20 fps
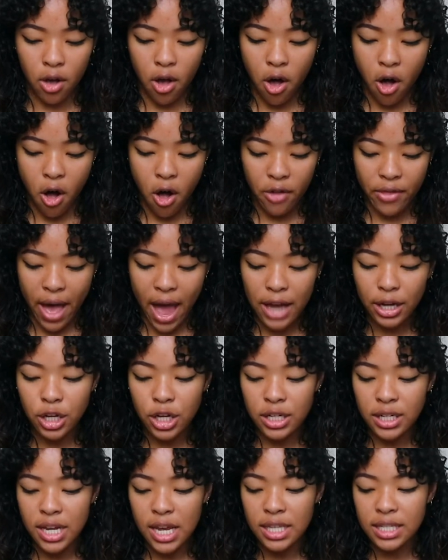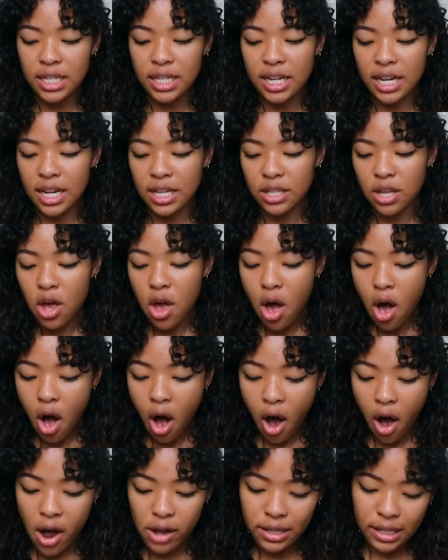all that goodness. And it is
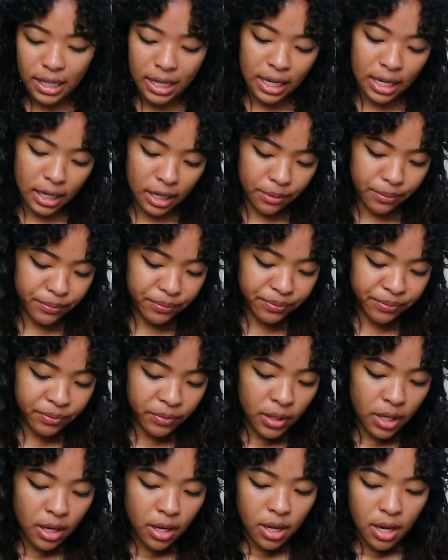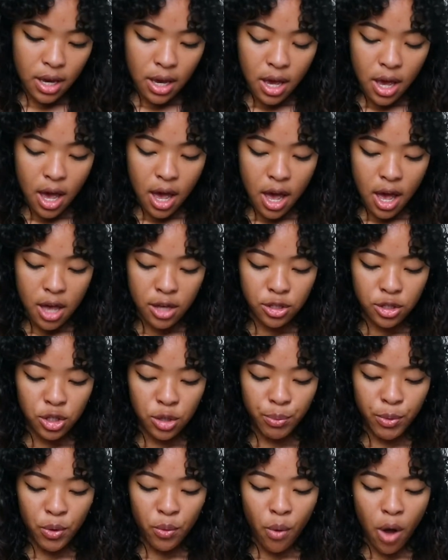on the
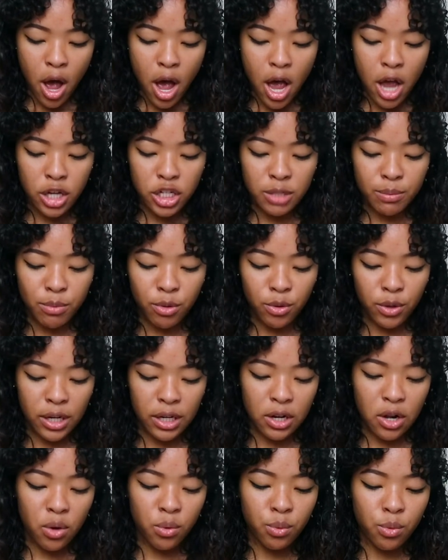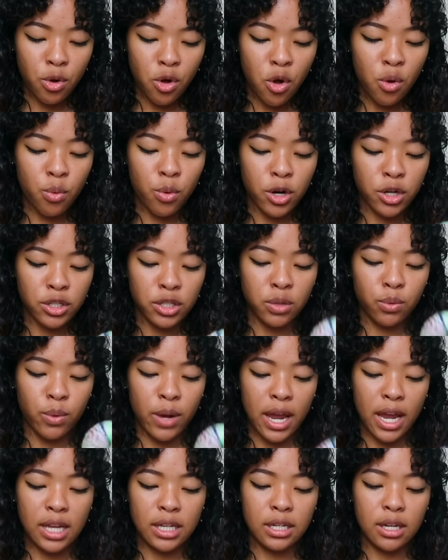Superwash Merino Wool Worsted
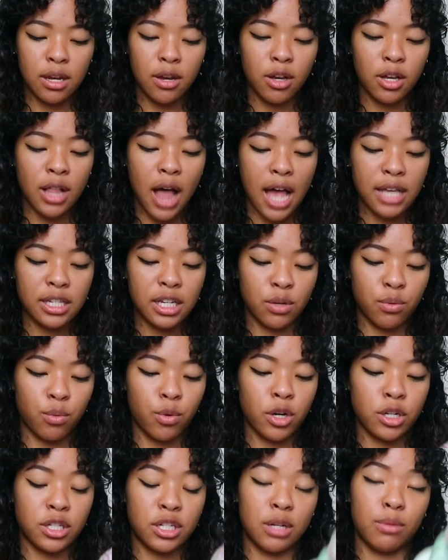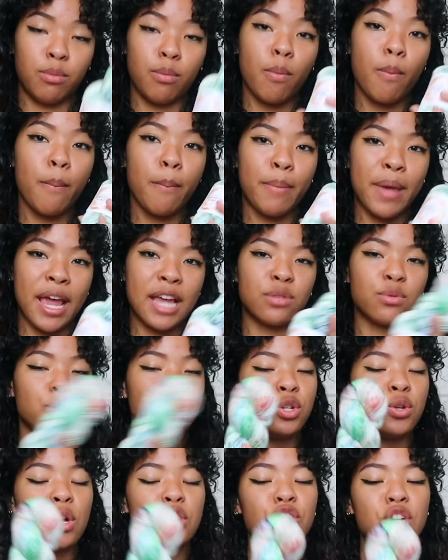Weight Classic Worsted Base with
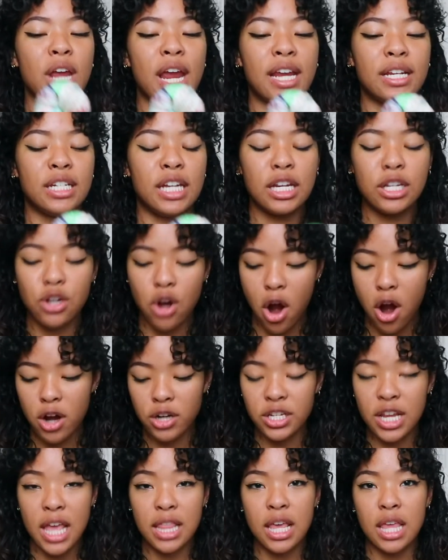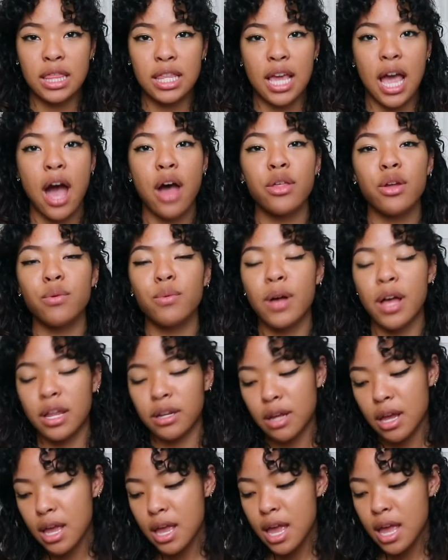218 yards. And then the other
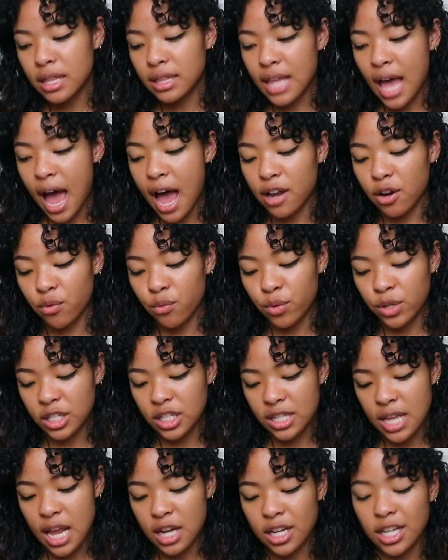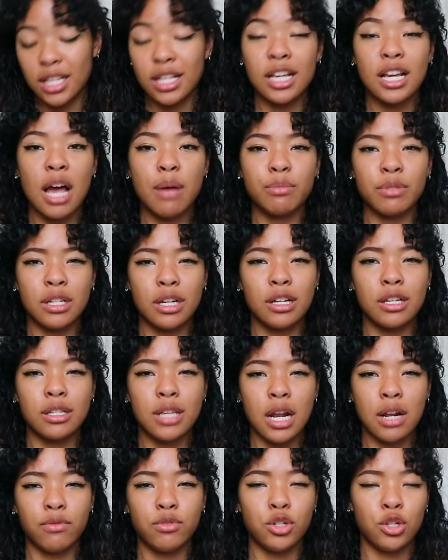one that was set, because it comes in a
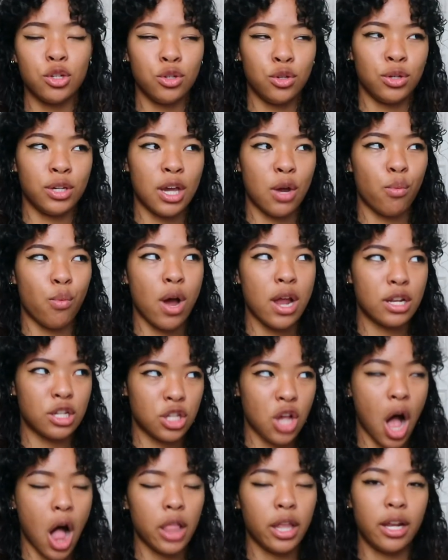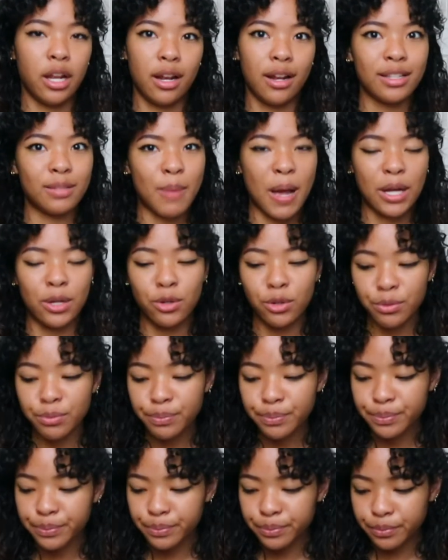set of two, you get one solid and it's speckled.
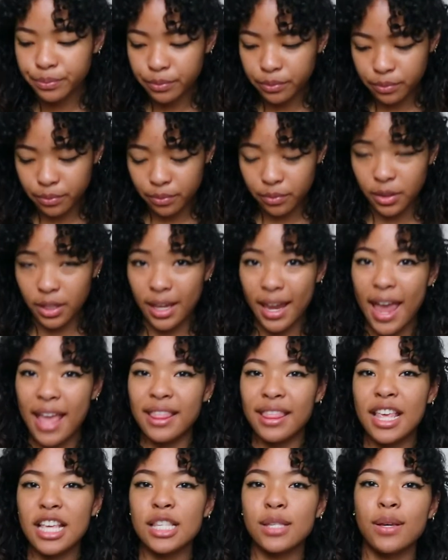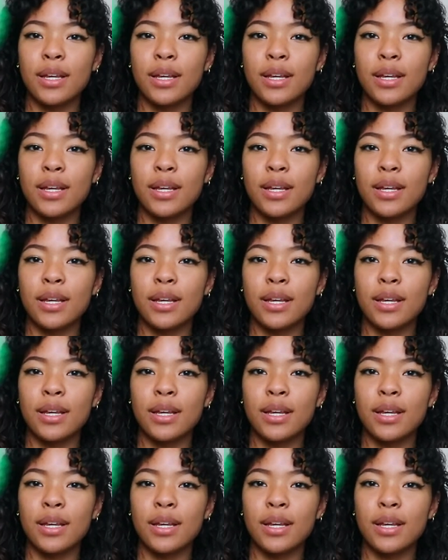And this